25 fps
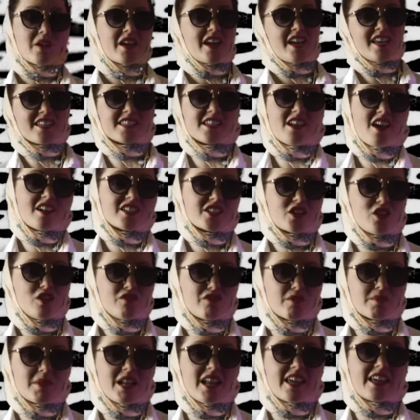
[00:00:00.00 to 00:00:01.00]
But here's an article
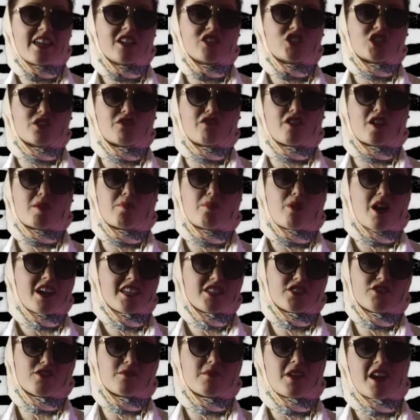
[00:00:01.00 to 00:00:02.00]
from the Lincolnshire Free
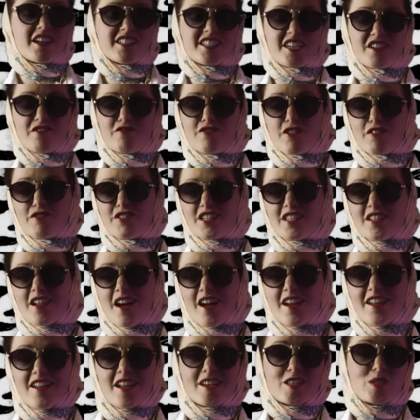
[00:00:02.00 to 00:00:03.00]
Press from
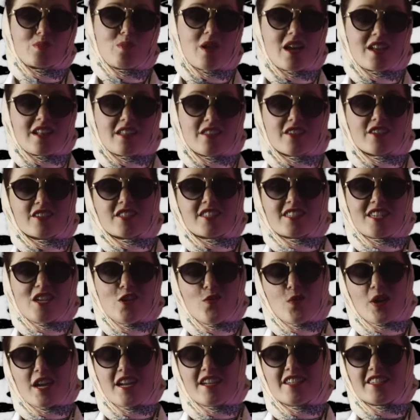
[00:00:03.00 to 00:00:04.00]
1959 explaining that
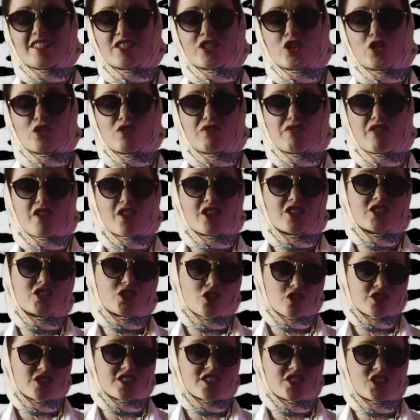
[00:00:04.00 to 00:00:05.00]
seaweed is good for
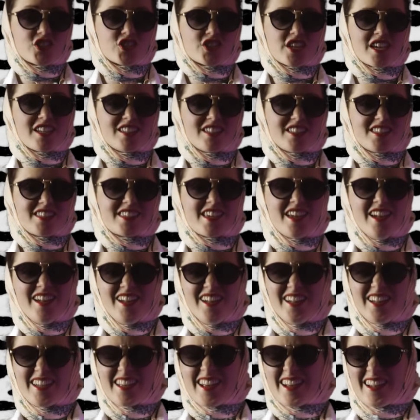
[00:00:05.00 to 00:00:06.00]
sausage skins,
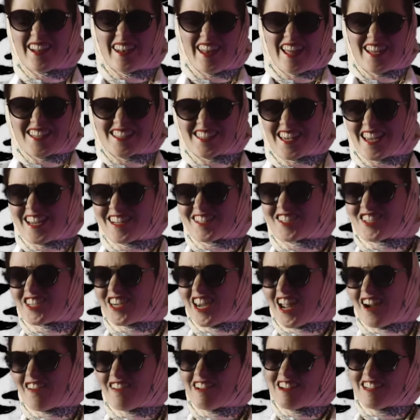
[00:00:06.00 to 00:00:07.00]
glacé
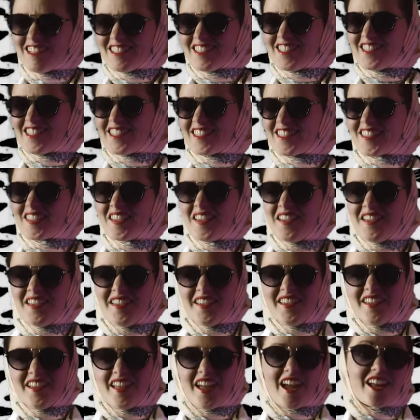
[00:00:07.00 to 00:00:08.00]
cherries?
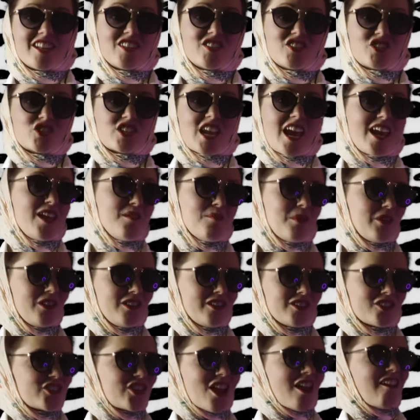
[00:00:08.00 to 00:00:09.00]
and
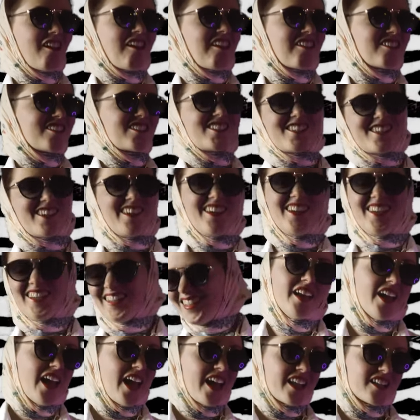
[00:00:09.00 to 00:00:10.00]
table jellies.
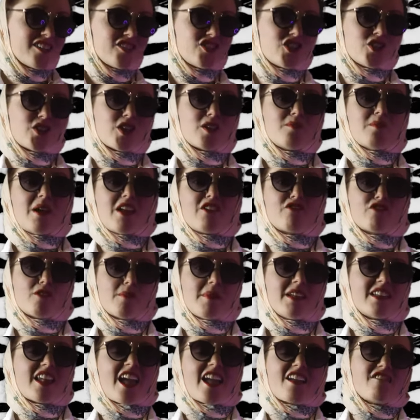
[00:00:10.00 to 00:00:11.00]
And you can make
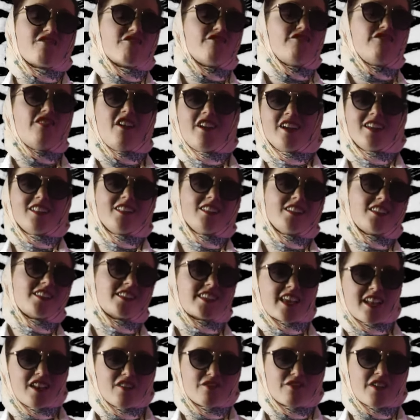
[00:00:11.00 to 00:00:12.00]
from it a fine
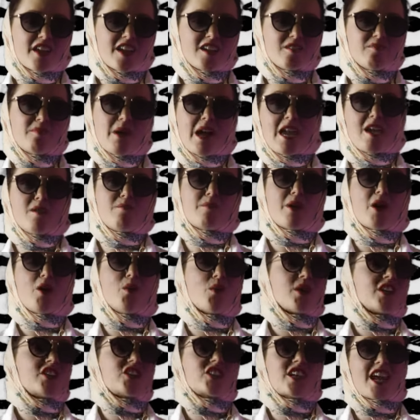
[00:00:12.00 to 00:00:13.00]
cellophane paper
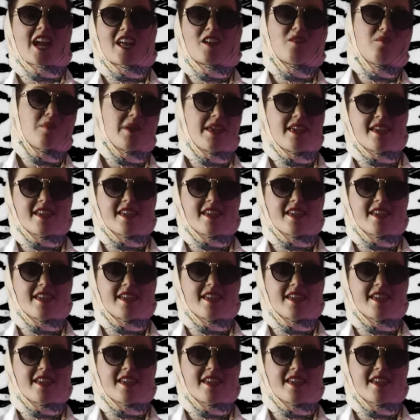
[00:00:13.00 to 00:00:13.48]
which can be